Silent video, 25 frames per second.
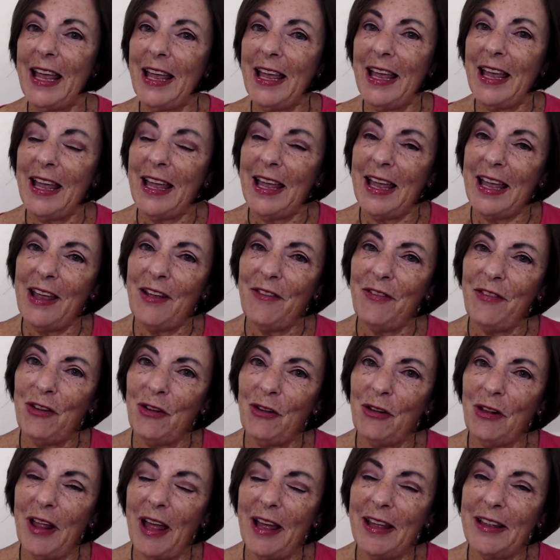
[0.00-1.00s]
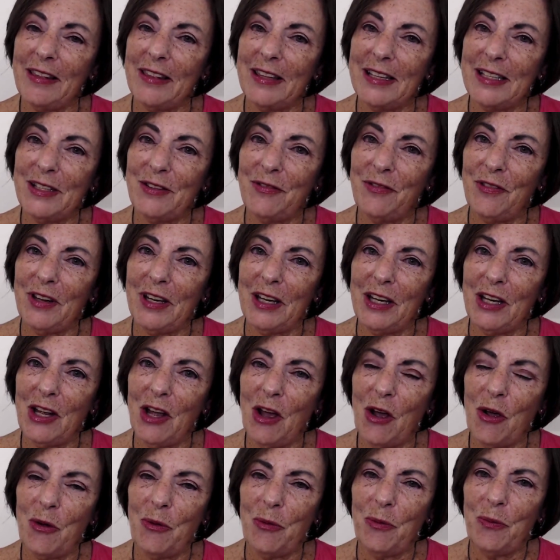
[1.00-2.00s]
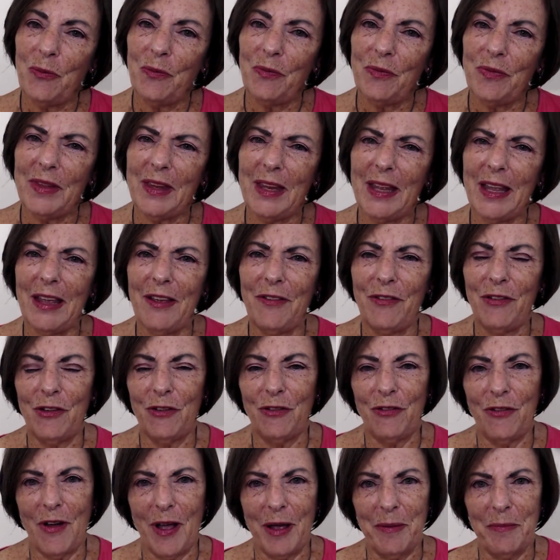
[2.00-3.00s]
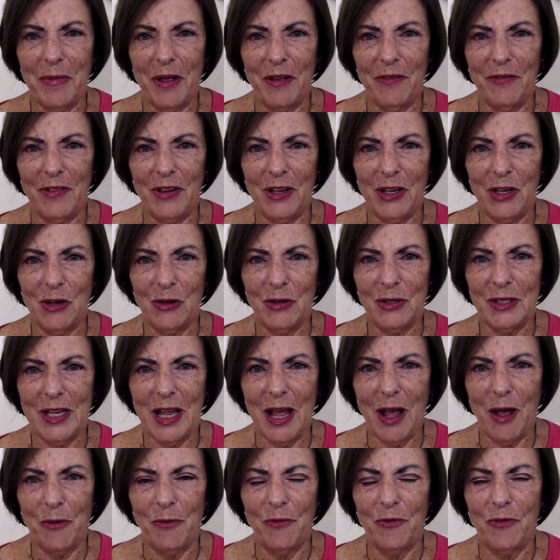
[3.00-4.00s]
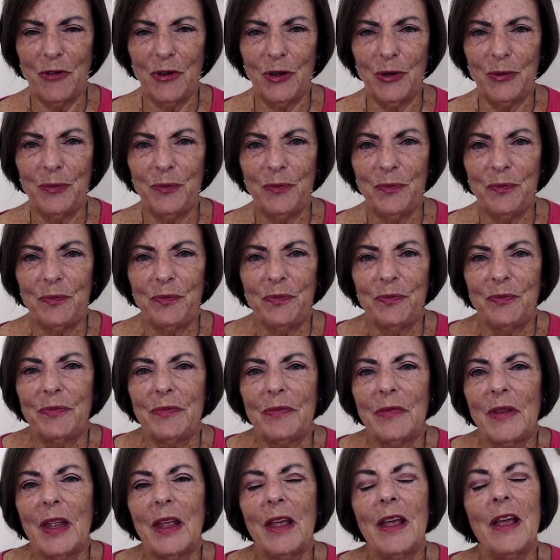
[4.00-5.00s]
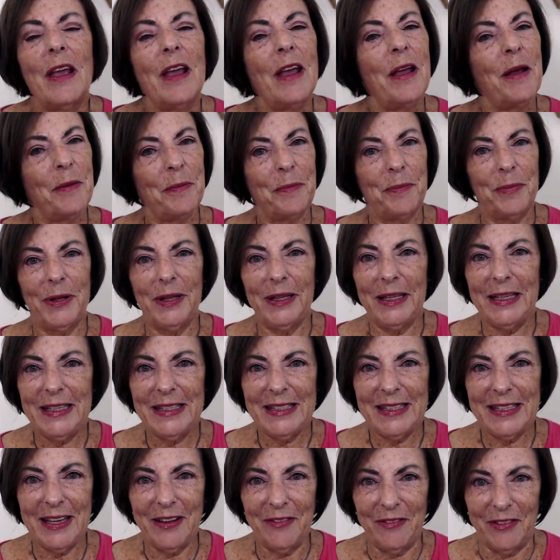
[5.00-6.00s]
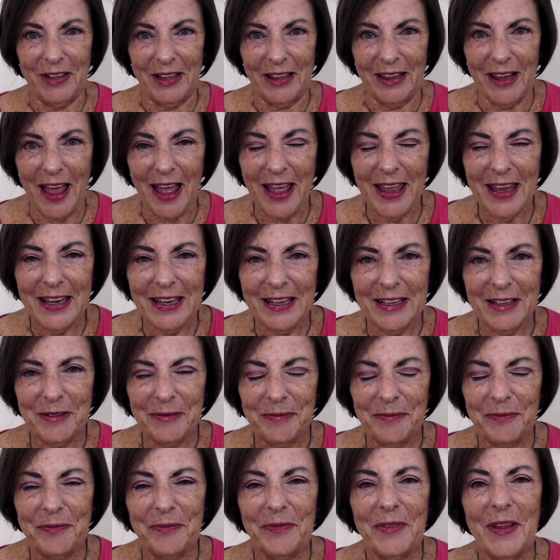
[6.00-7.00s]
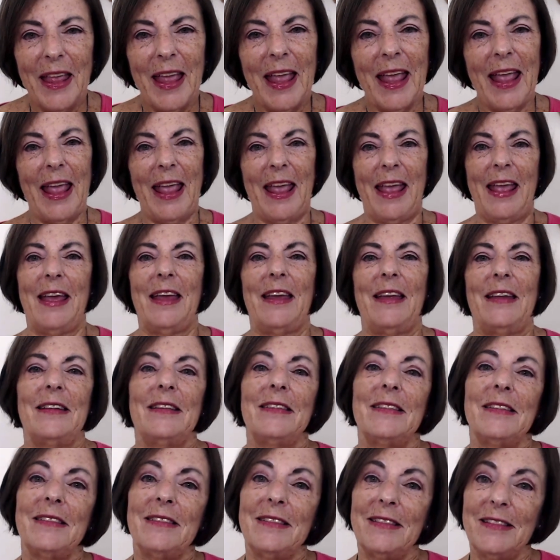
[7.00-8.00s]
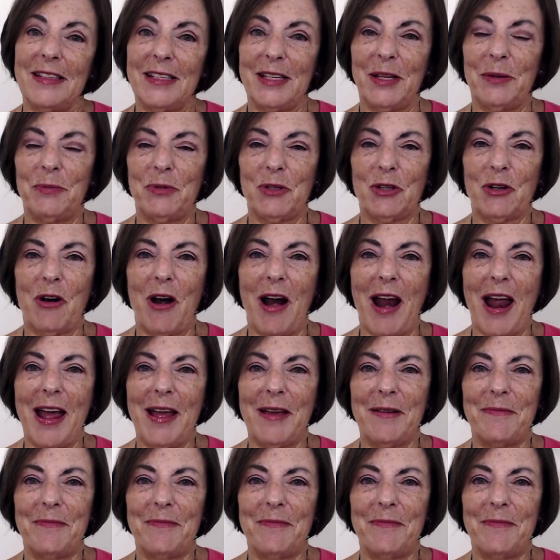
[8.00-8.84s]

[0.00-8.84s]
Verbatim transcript: If you like this video, if you find my videos helpful, please give a like and subscribe.